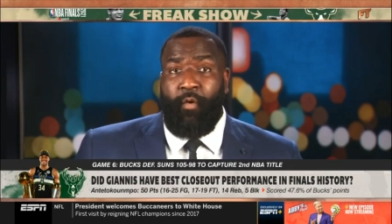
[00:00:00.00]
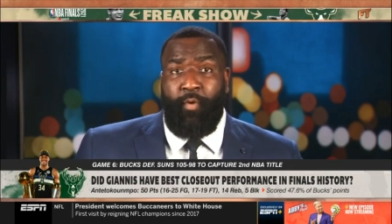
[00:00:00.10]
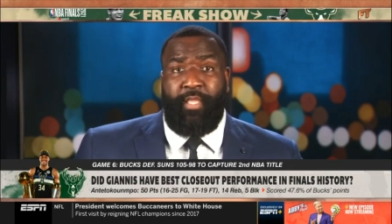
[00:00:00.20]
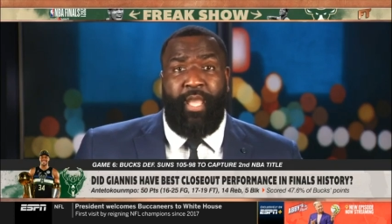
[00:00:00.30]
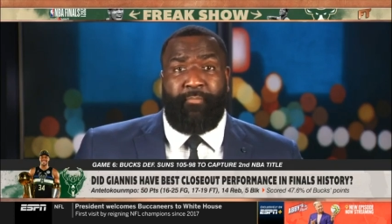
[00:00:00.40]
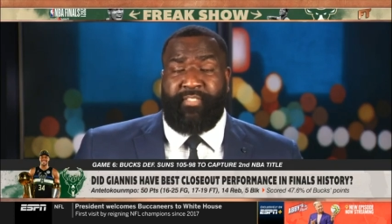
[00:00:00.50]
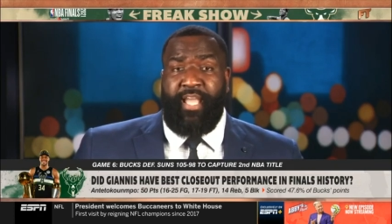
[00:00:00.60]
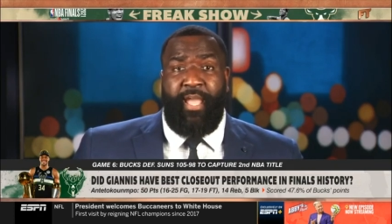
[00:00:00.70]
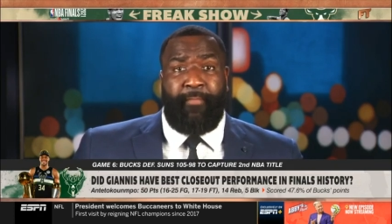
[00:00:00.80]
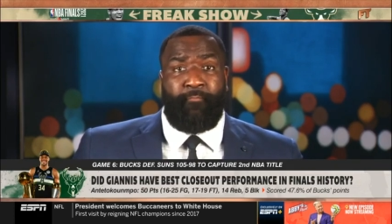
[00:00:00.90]
We kept
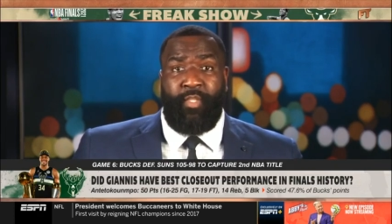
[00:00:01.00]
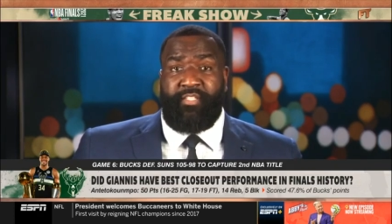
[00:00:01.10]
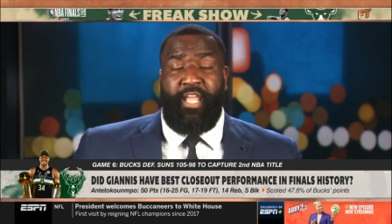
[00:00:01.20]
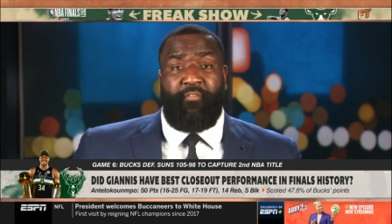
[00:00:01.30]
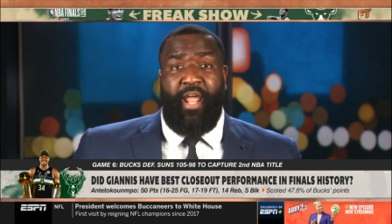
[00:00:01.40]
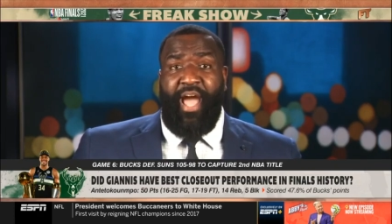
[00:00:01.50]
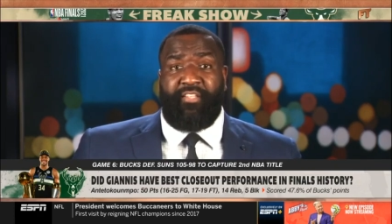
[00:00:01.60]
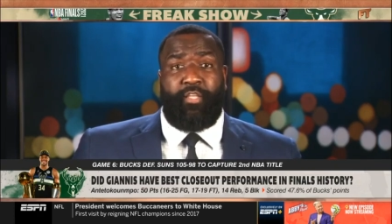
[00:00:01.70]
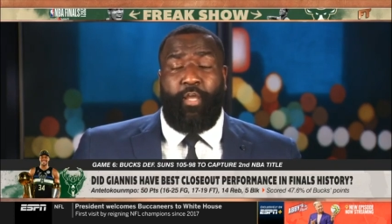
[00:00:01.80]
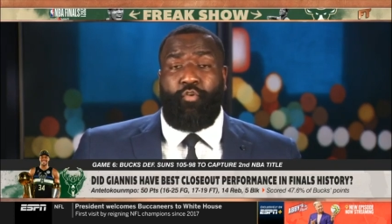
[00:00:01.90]
saying, Stephen A.,
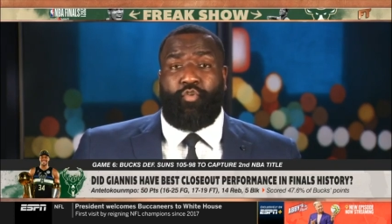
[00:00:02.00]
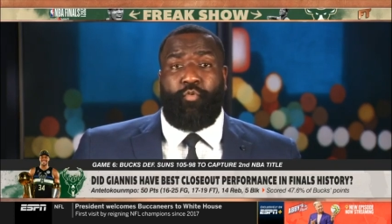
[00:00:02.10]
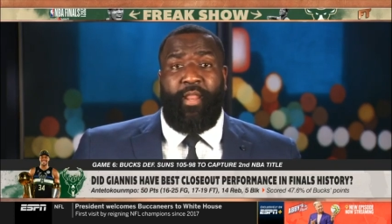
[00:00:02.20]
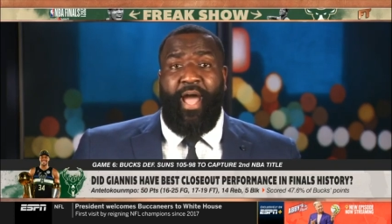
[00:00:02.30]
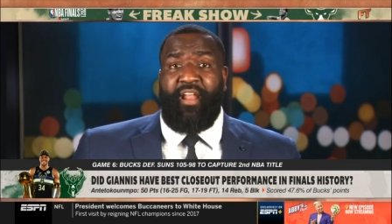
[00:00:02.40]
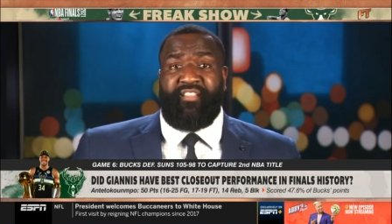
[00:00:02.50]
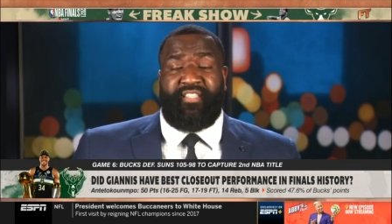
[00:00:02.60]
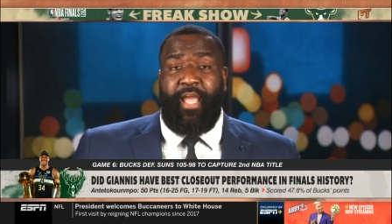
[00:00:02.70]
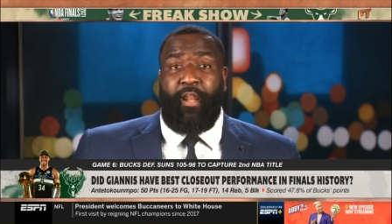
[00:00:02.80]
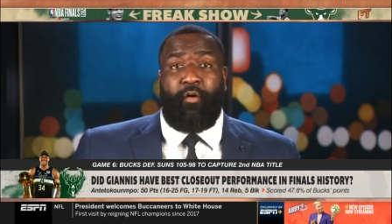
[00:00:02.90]
I saw you tweet out and
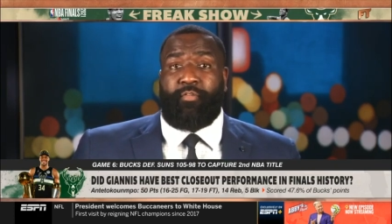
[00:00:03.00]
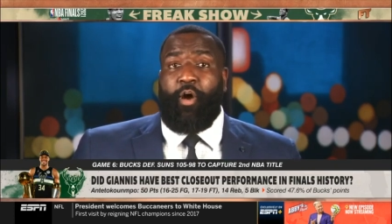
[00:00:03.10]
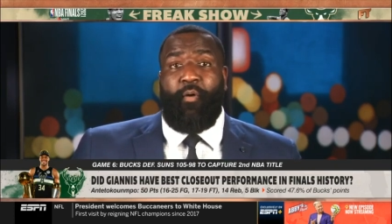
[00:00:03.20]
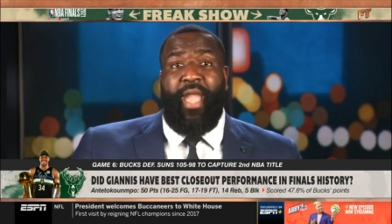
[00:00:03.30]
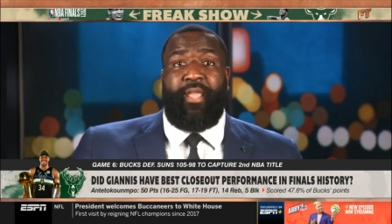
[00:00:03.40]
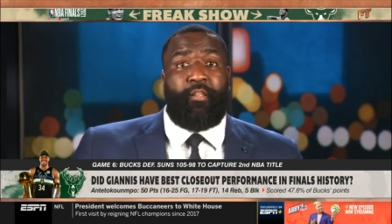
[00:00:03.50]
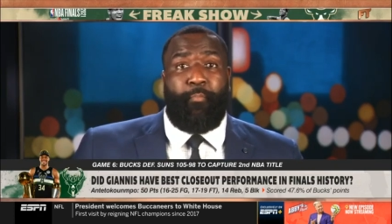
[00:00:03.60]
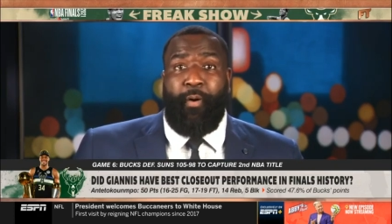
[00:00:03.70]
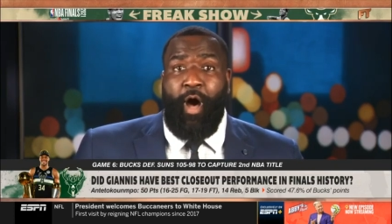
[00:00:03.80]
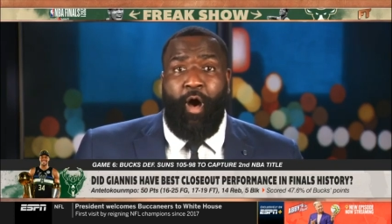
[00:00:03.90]
say, don't throw Ayton
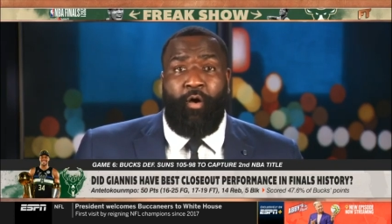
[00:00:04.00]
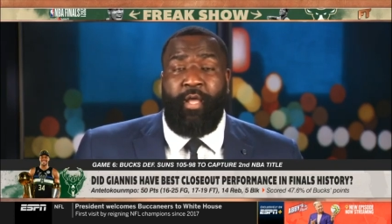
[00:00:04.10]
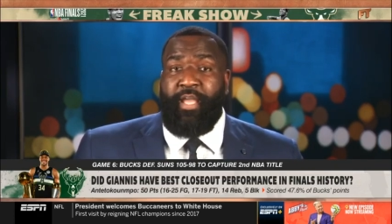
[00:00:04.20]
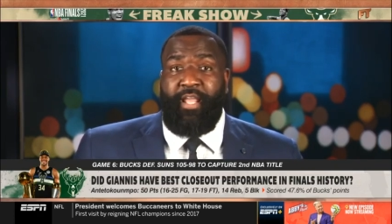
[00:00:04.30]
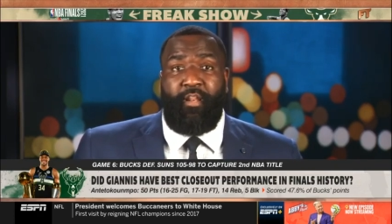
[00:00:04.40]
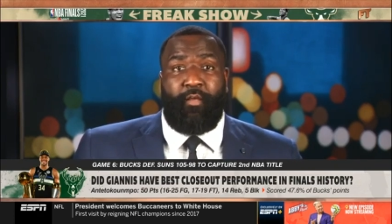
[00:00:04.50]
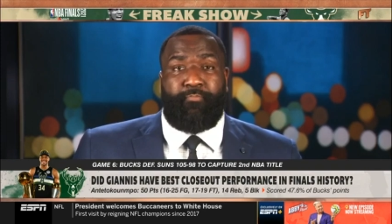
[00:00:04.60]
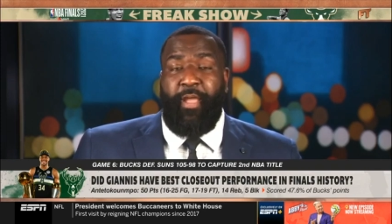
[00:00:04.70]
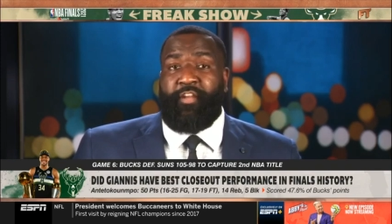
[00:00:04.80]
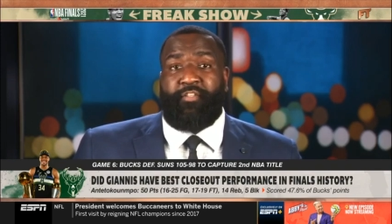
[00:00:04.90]
the ball. He looked
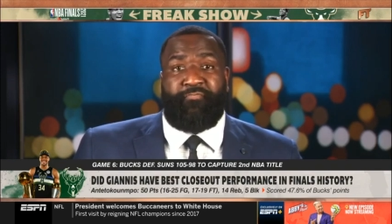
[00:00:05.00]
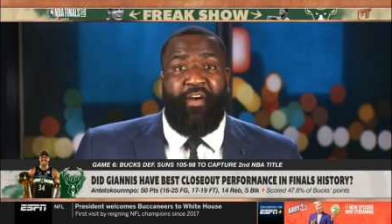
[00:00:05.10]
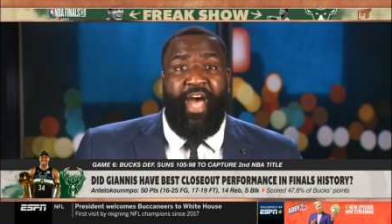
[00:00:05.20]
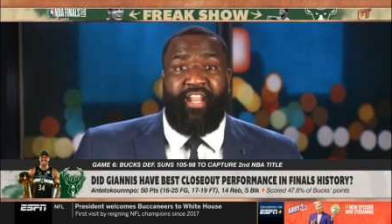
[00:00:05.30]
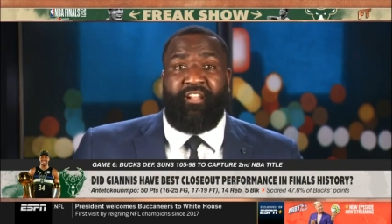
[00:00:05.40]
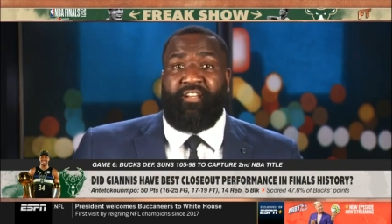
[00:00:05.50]
looked petrified, he